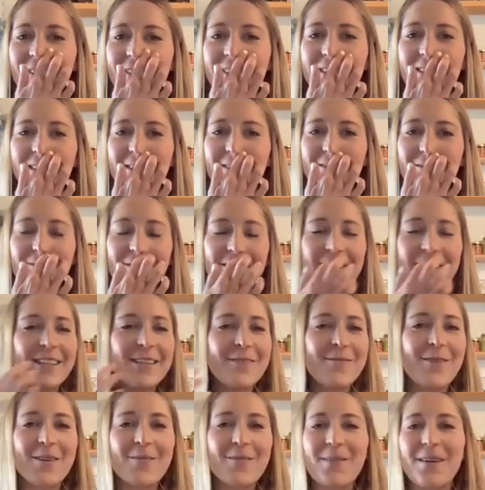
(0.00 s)
This is really
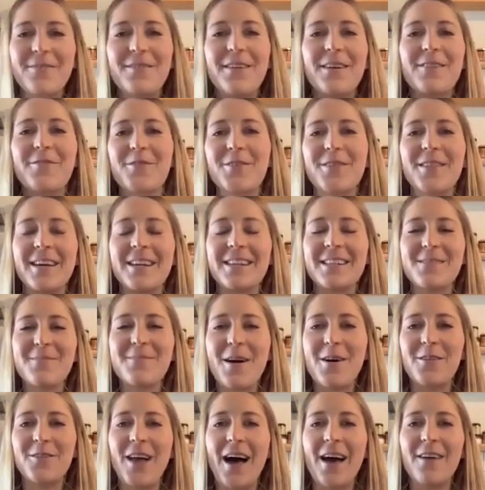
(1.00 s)
one of my favorite things
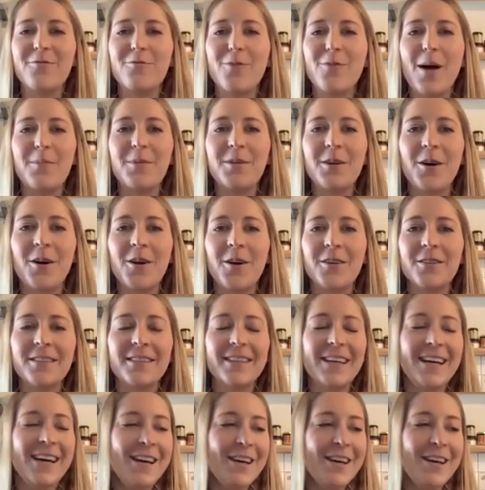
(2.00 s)
about live webinars.